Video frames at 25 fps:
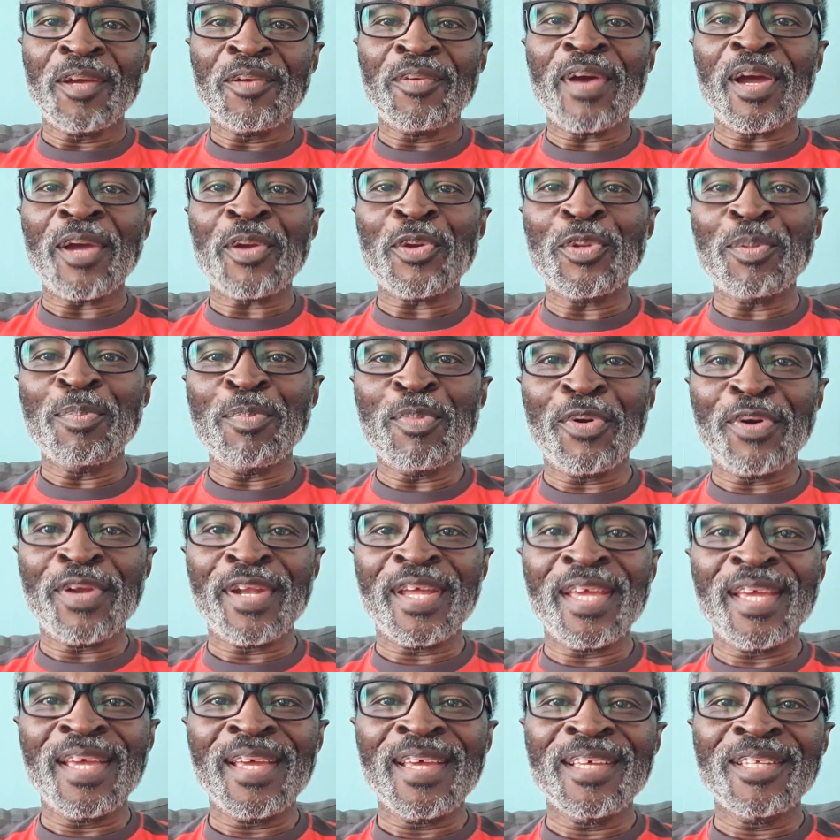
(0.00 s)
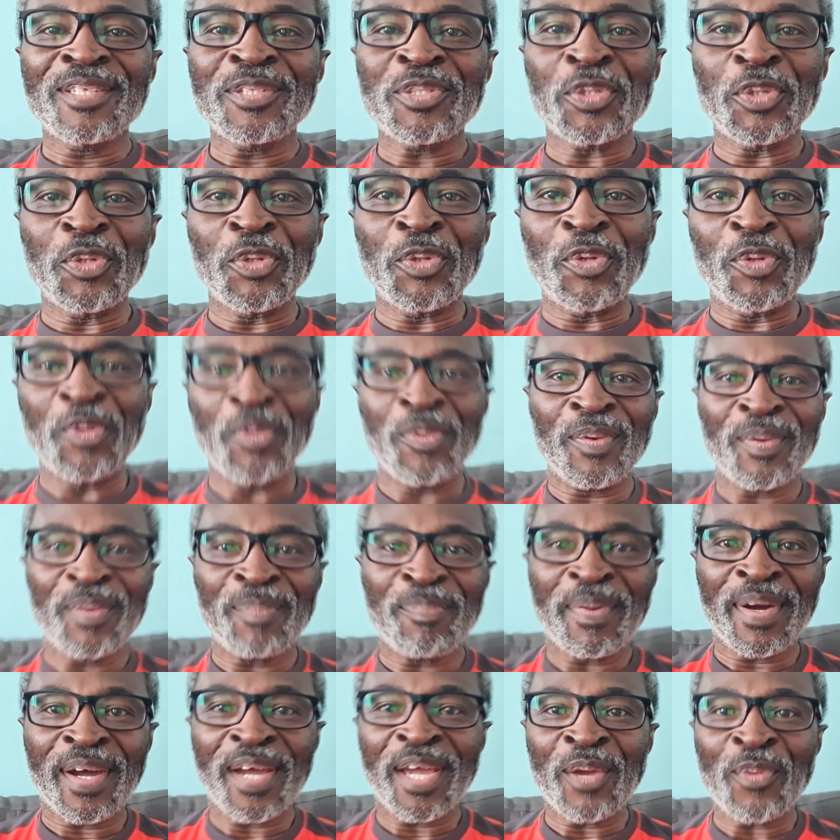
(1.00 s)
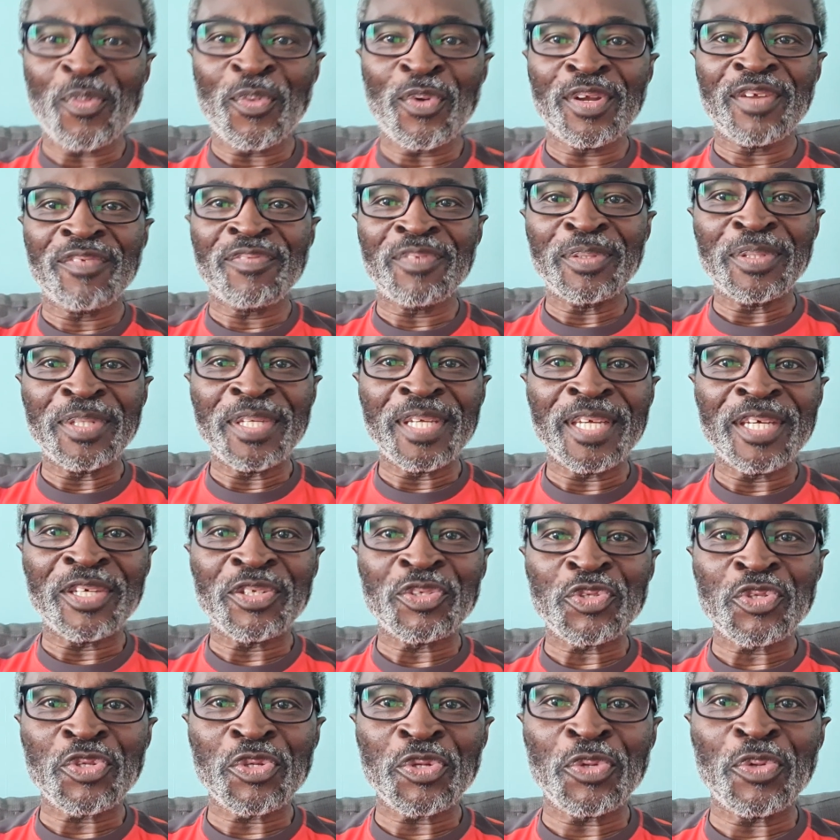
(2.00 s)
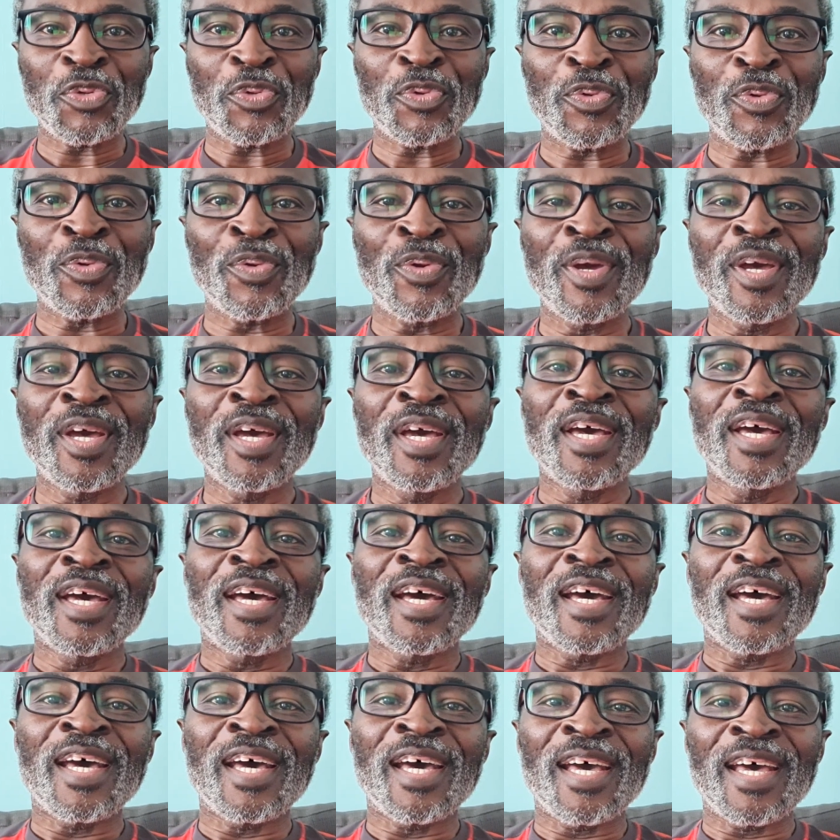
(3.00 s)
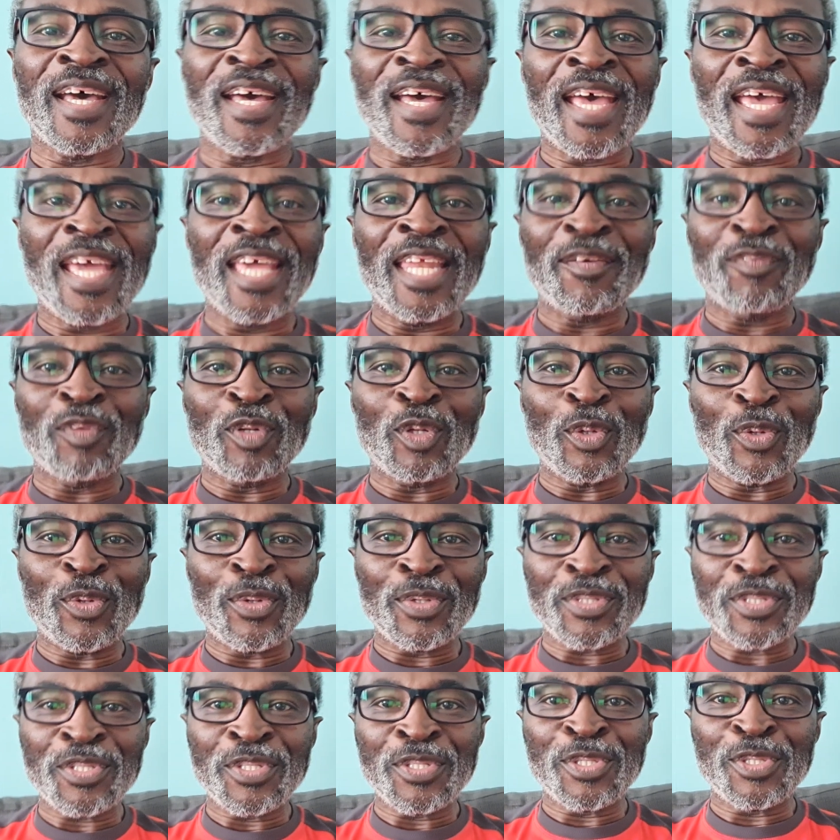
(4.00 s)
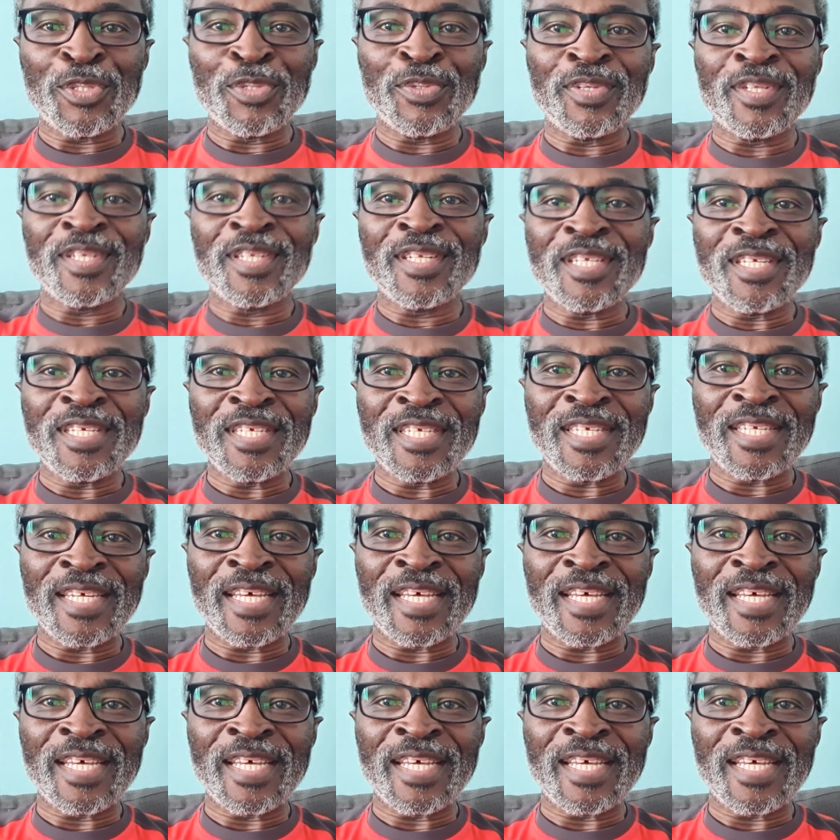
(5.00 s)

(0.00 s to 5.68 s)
Right, good morning to my wonderful Year 2 A-Level Law students.